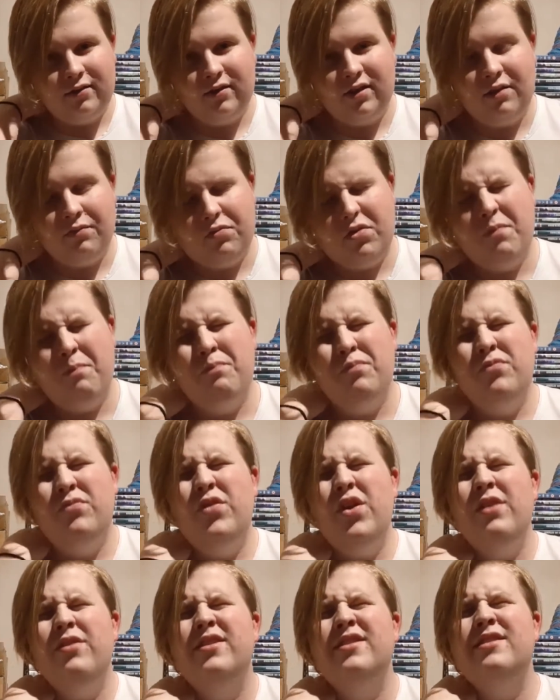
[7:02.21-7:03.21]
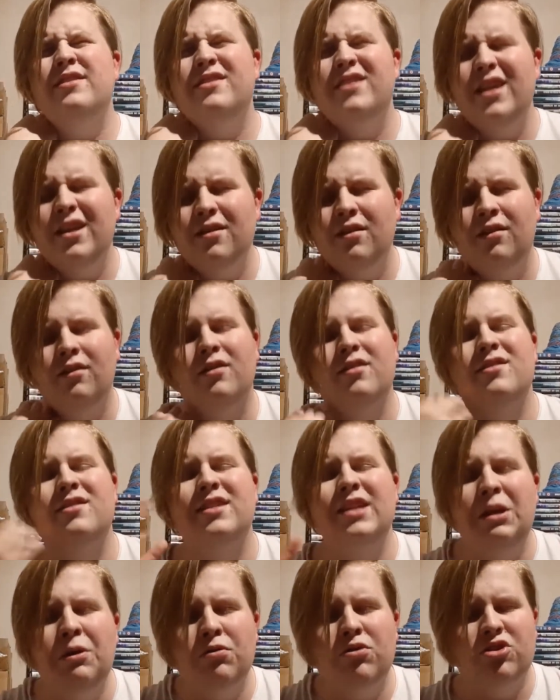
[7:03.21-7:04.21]
They still,
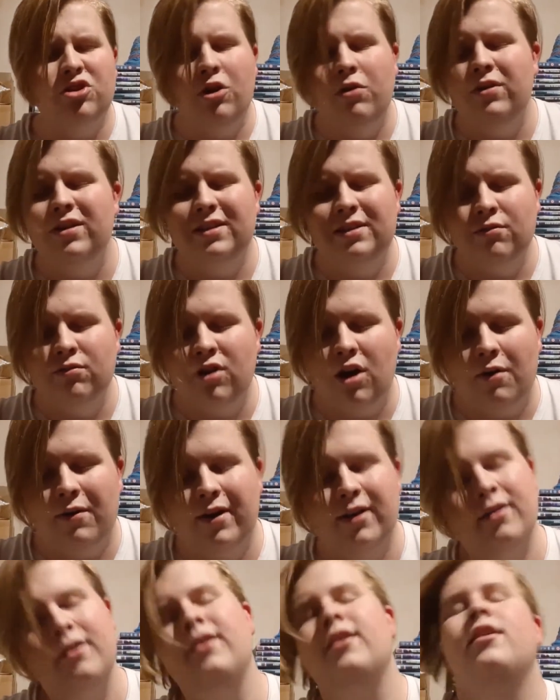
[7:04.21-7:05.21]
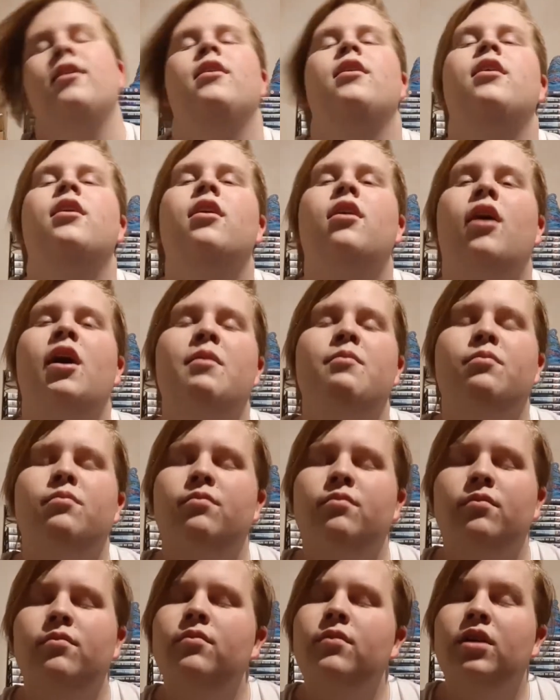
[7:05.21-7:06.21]
the joke is still going.
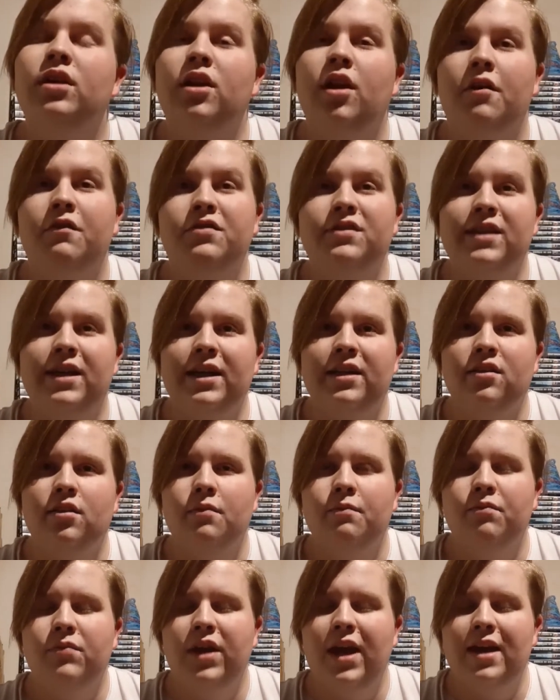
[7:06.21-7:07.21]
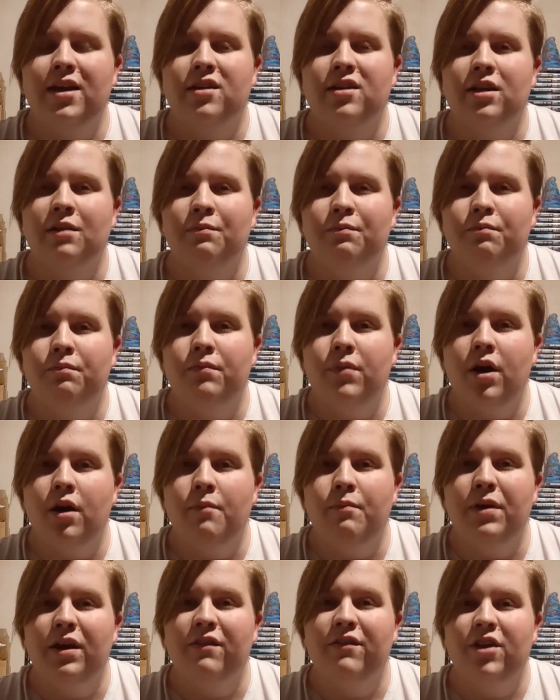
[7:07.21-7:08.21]
Love seeing the edited
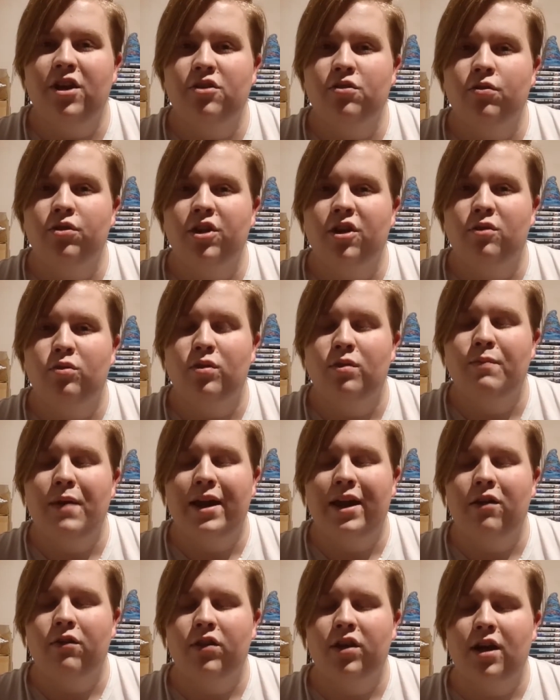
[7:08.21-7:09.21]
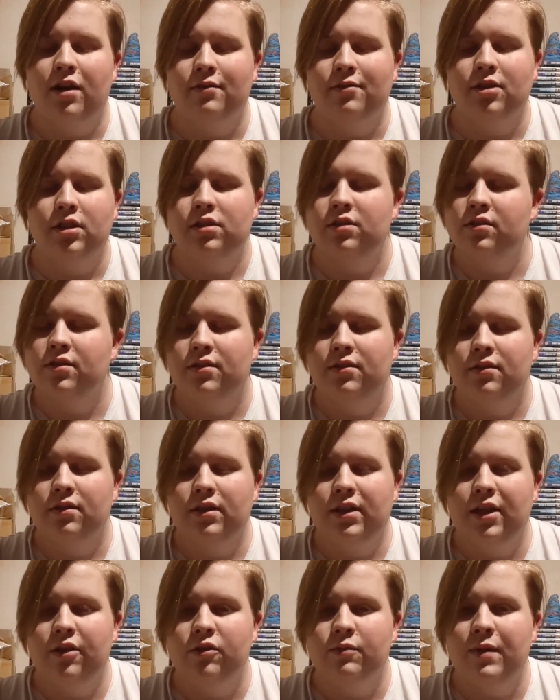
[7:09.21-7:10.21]
Big Finish audios with Benny on the cover. It just
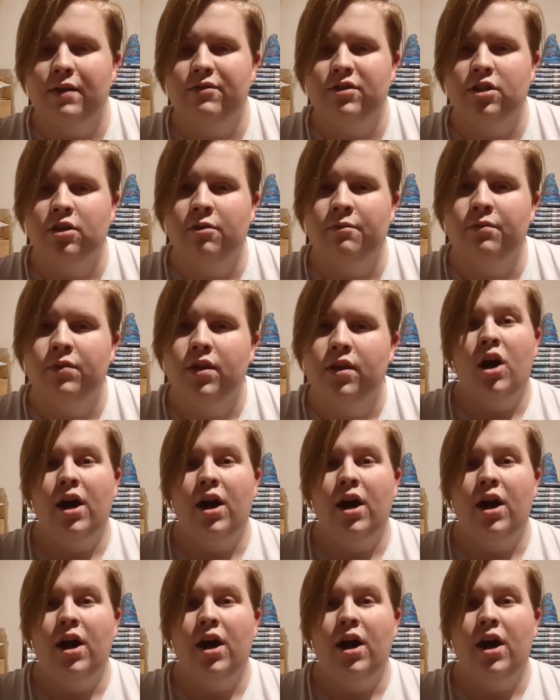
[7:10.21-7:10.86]
kills me every time.